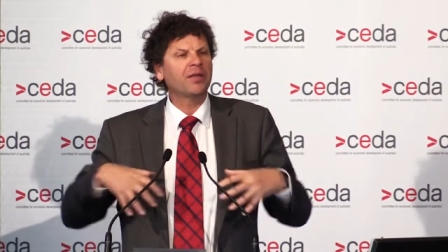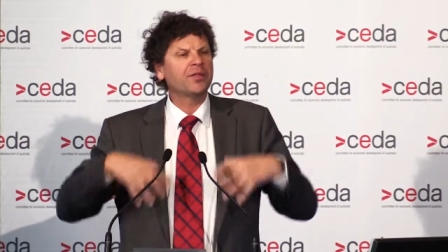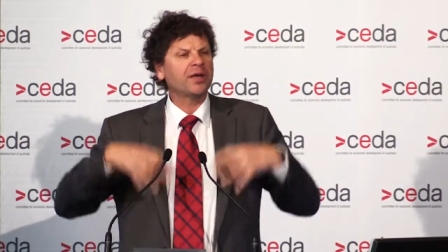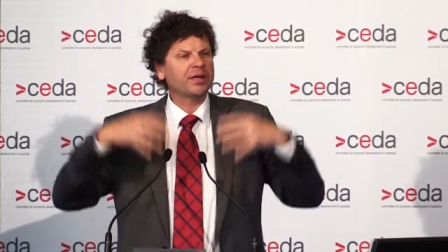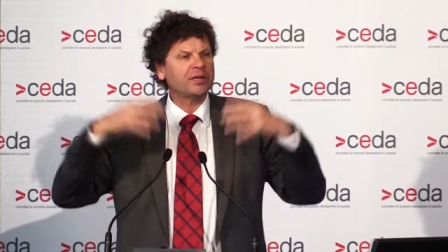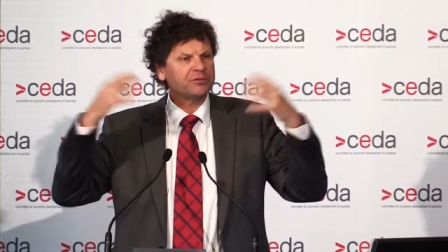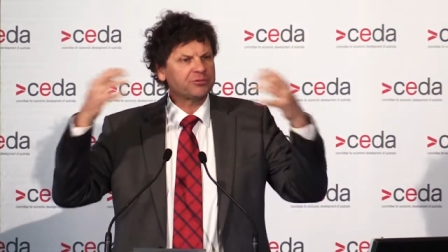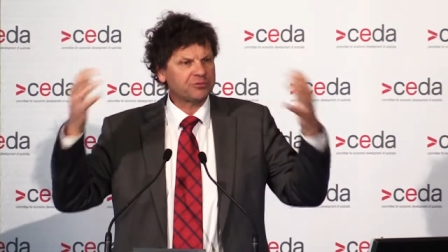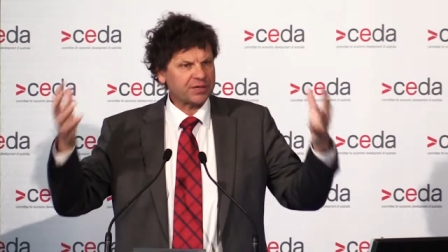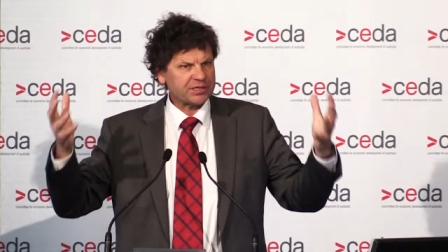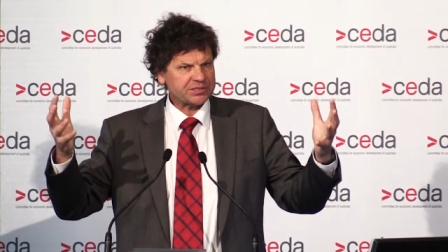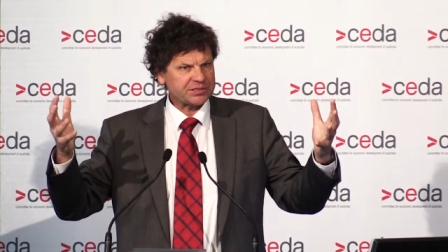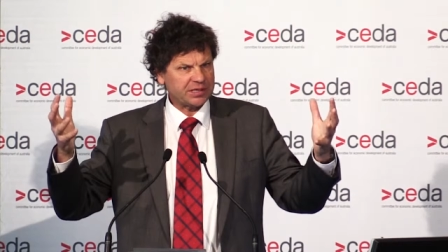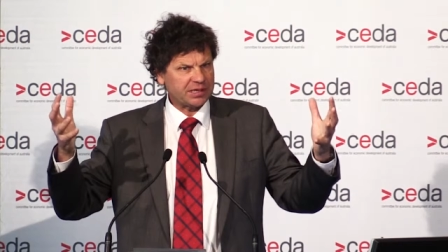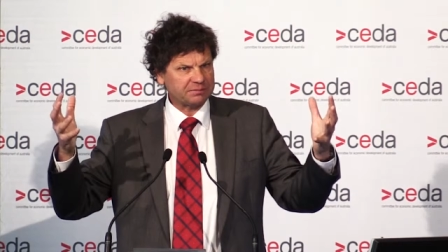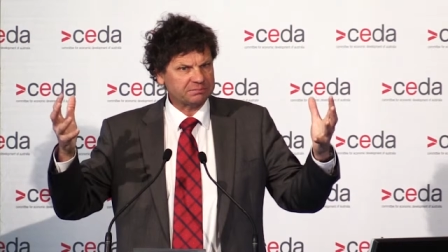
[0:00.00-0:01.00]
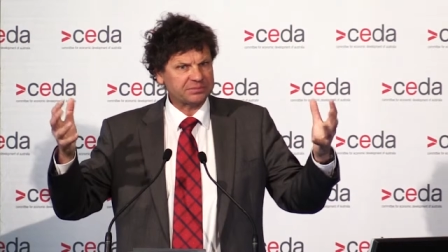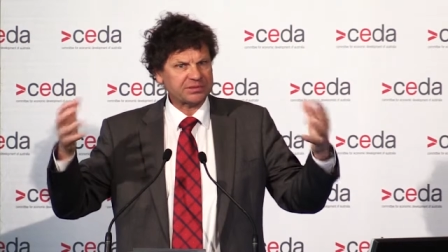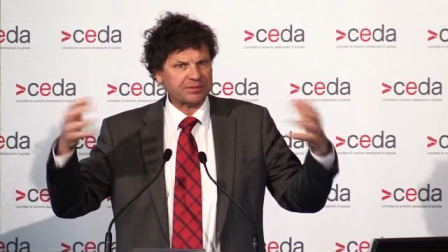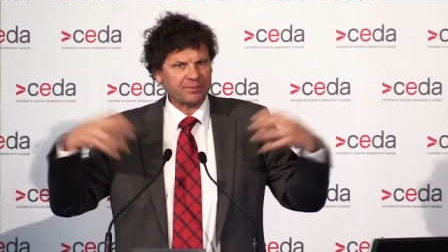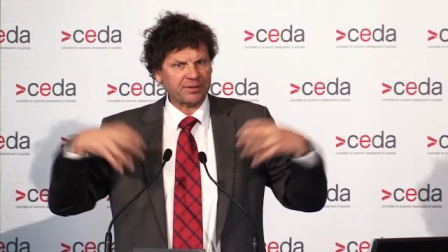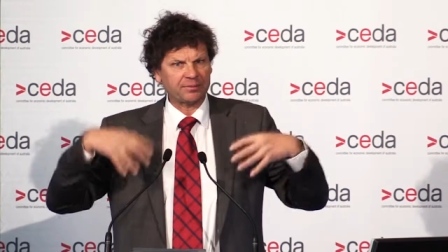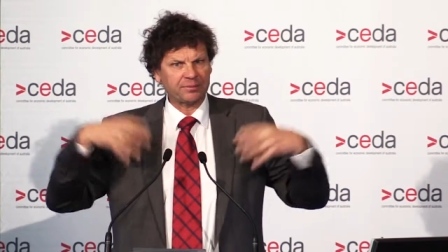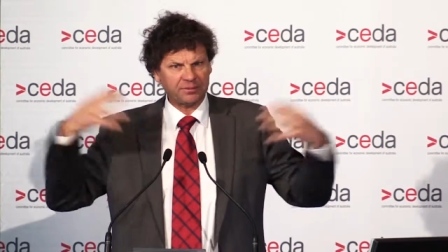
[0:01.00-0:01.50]
They had dressed up.
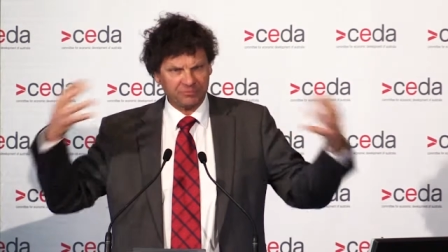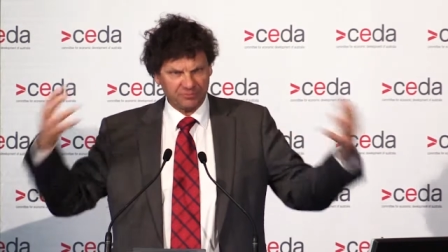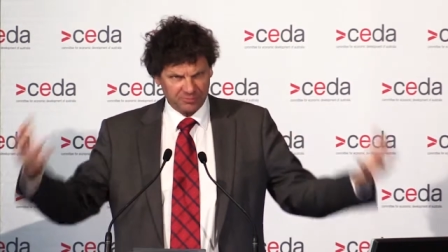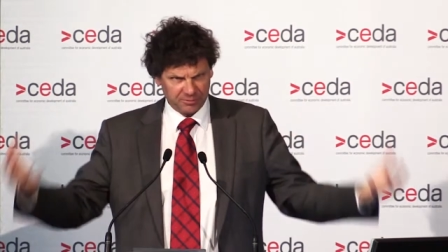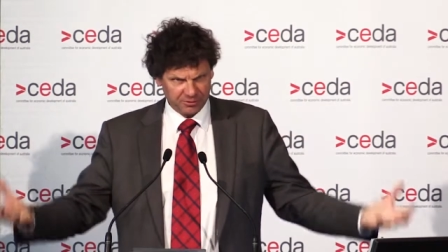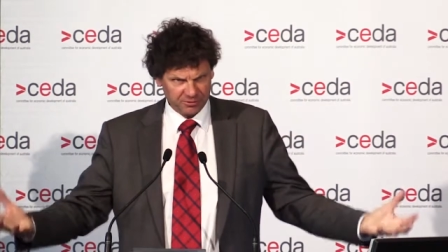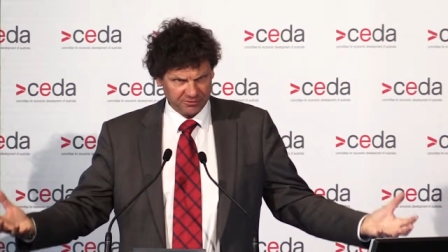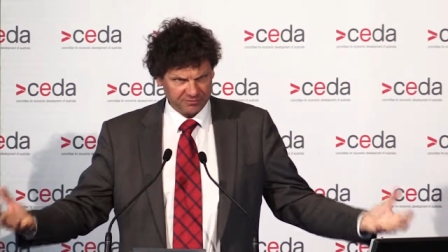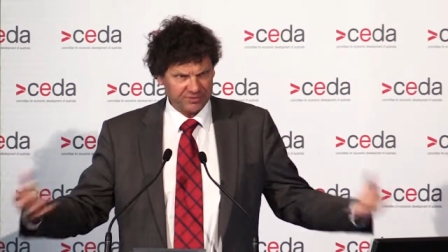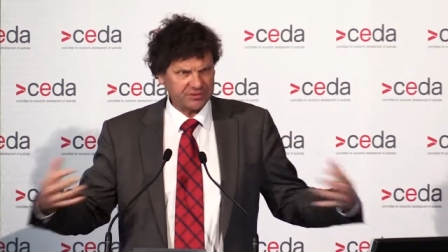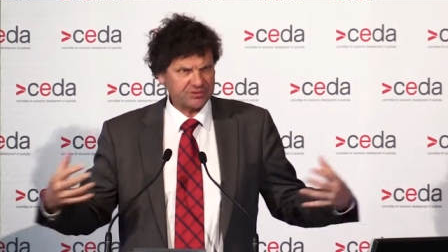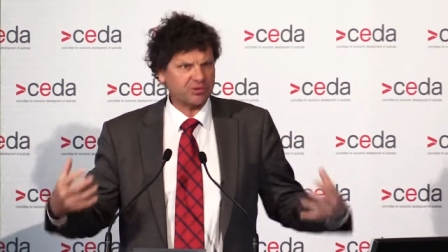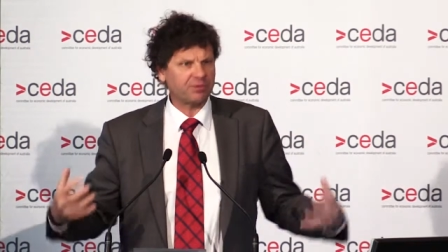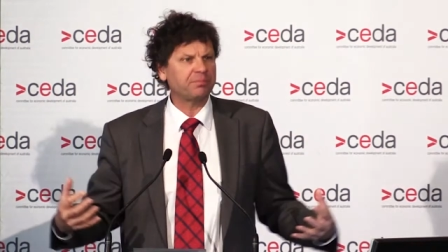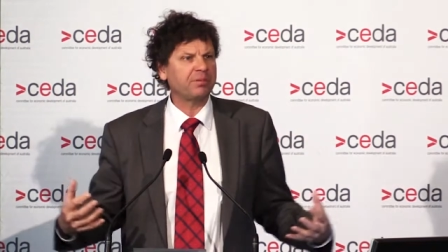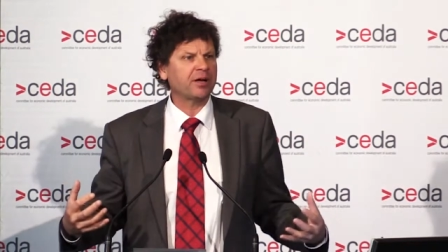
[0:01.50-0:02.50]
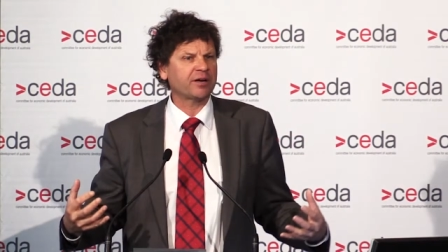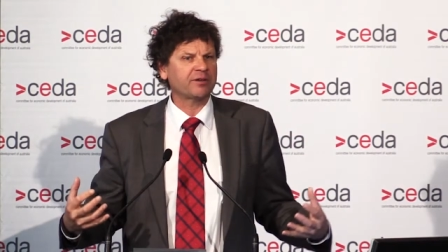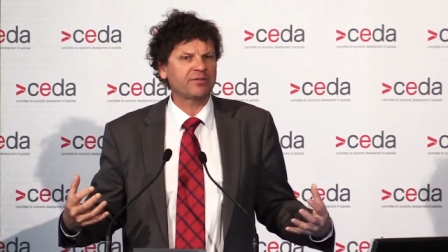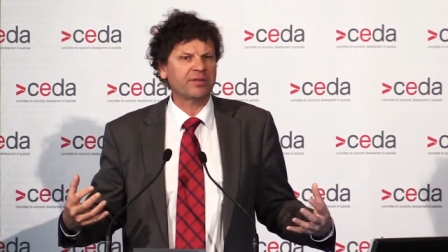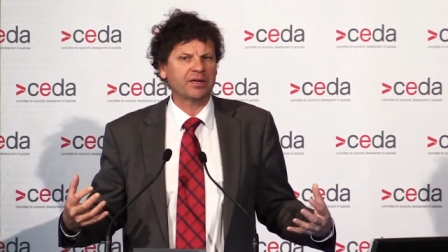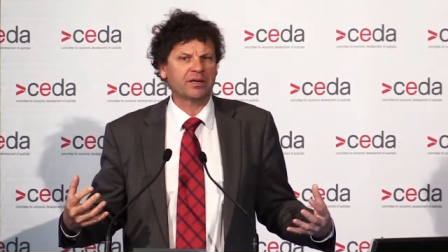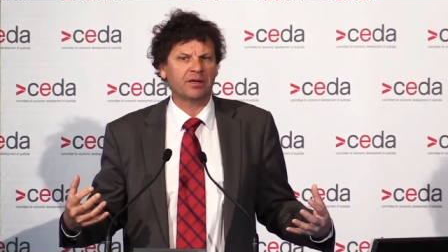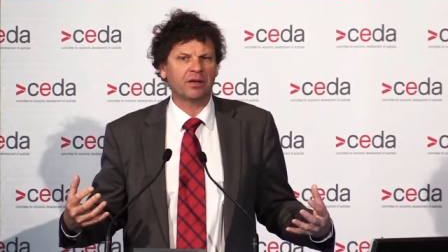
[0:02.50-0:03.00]
Some of them had removed the top part
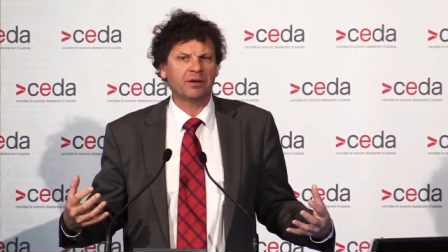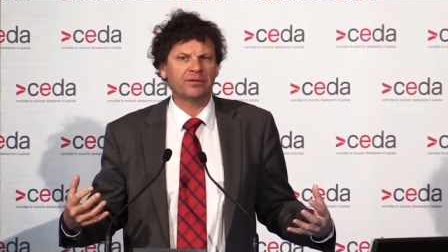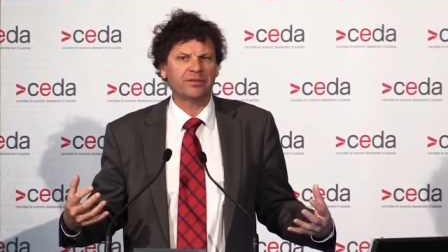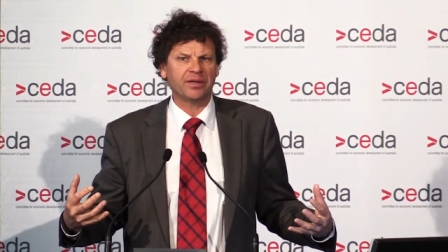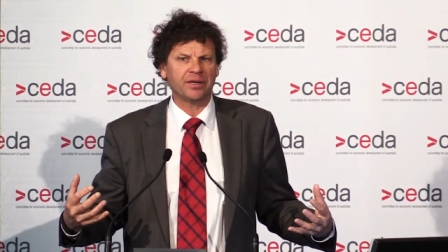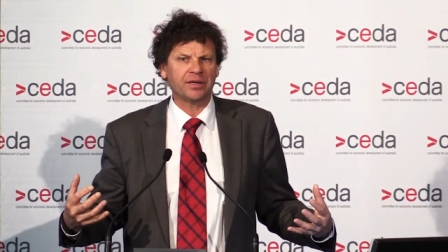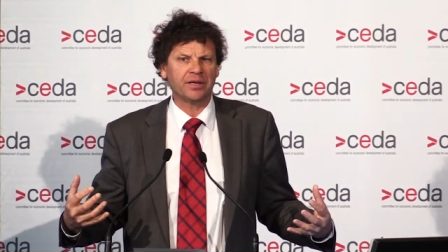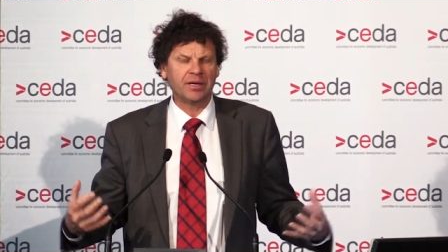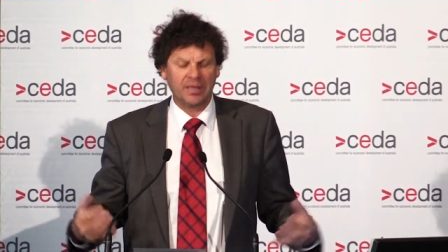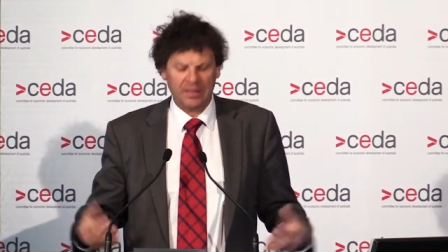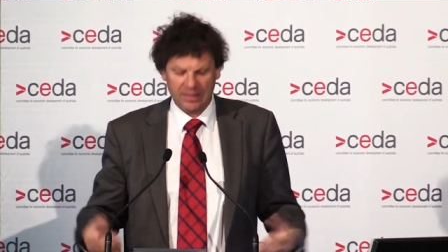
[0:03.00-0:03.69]
of their clothing